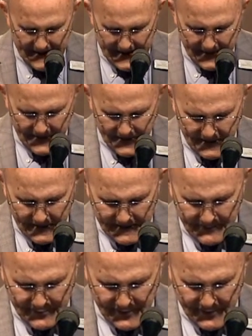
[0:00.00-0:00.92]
And the heart